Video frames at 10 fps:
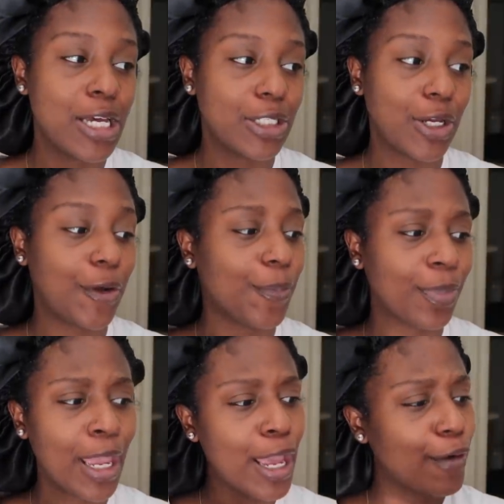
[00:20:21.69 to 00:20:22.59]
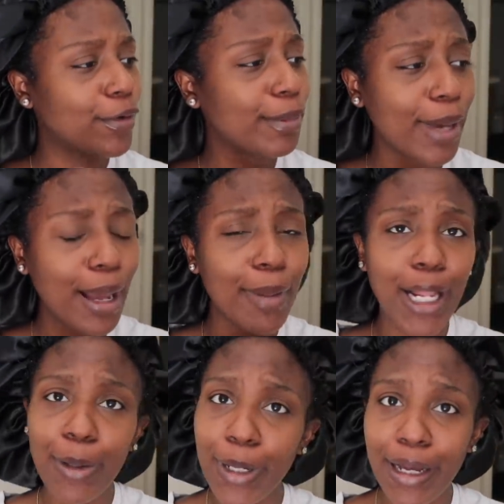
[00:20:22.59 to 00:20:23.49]
So ring my
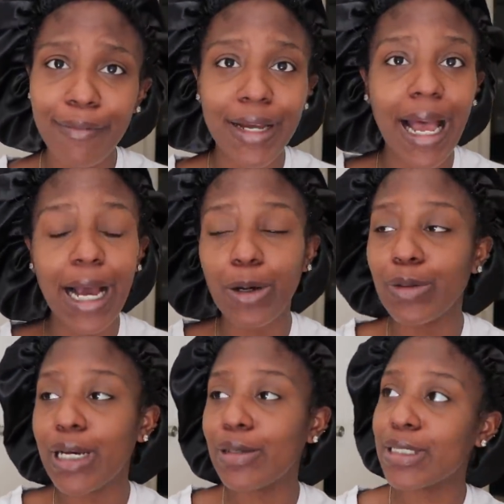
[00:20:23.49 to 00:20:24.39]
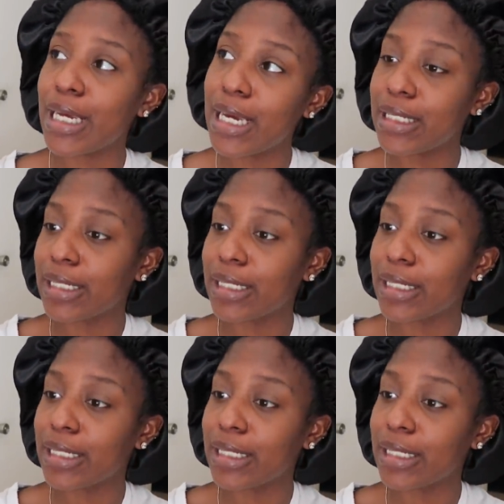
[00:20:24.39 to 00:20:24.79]
bell or whatever, I go downstairs,